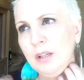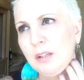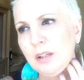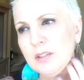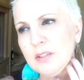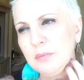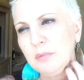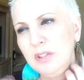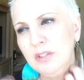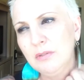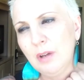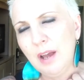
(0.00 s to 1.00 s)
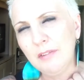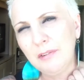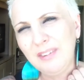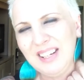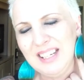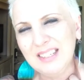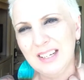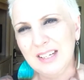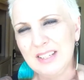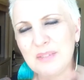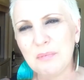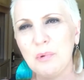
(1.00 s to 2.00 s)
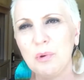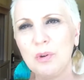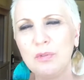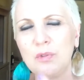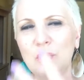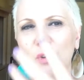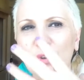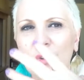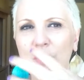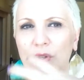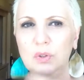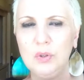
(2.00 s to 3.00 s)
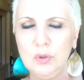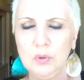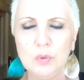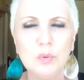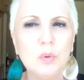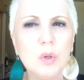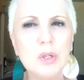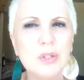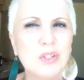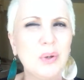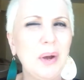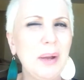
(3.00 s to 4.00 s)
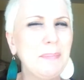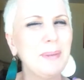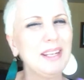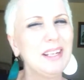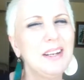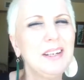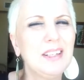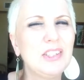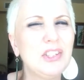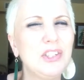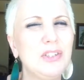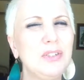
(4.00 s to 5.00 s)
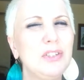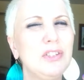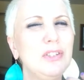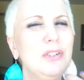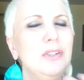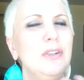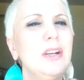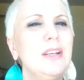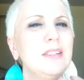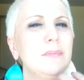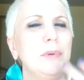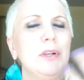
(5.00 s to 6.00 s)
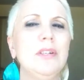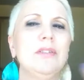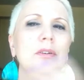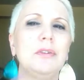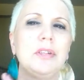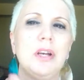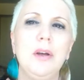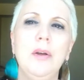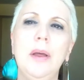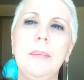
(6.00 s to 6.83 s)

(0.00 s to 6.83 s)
Because when you have a reading done, it's more for you. So I may not experience or tell